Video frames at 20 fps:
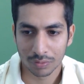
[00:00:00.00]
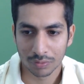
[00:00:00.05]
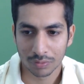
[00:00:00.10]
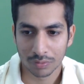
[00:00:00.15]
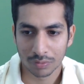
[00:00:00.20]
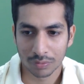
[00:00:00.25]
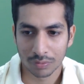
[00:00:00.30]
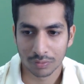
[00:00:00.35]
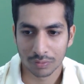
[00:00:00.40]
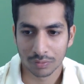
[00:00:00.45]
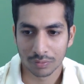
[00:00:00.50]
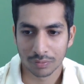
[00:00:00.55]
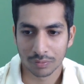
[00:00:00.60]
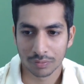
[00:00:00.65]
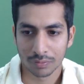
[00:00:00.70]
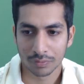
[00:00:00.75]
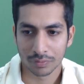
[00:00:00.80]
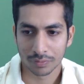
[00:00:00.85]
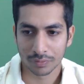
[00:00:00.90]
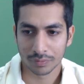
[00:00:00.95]

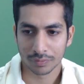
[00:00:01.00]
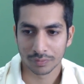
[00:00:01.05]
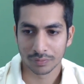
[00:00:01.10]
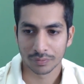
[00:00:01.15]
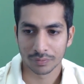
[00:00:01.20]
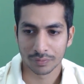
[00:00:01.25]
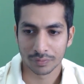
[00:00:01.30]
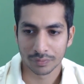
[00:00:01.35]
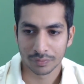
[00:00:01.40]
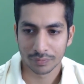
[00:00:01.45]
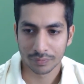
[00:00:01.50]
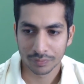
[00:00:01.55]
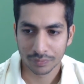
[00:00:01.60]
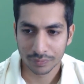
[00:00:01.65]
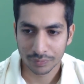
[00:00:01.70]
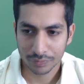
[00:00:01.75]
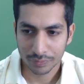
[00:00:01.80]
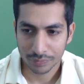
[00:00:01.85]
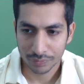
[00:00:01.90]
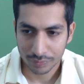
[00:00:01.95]

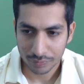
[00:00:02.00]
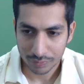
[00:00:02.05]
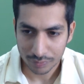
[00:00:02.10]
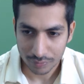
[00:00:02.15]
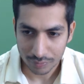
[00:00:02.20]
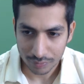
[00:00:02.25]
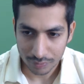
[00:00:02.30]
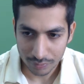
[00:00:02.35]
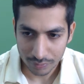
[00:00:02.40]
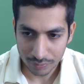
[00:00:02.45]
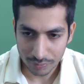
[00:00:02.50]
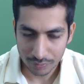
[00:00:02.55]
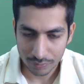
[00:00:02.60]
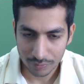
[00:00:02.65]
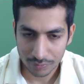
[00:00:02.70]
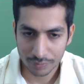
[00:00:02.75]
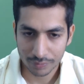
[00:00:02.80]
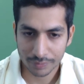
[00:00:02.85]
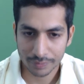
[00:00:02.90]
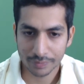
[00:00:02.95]

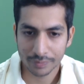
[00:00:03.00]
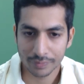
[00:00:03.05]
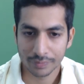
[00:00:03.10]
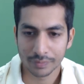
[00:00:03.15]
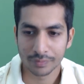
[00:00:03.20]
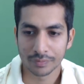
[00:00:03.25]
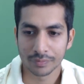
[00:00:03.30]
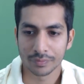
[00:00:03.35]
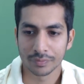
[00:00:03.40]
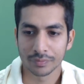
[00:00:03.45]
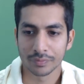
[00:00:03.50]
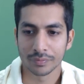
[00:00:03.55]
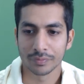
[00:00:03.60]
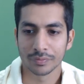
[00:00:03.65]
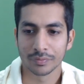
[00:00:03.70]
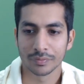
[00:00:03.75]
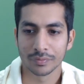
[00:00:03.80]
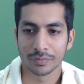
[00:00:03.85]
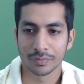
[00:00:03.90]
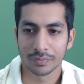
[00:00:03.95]

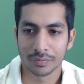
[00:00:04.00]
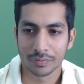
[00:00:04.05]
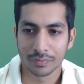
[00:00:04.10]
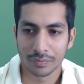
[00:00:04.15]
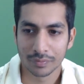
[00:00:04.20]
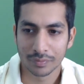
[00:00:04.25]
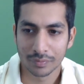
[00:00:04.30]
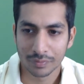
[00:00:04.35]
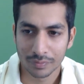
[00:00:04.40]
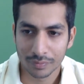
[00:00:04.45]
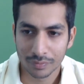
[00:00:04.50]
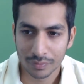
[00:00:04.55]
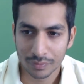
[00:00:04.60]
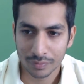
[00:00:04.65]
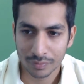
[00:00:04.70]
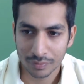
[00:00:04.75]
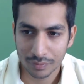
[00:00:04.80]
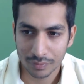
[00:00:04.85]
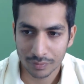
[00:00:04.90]
No one is speaking in this clip.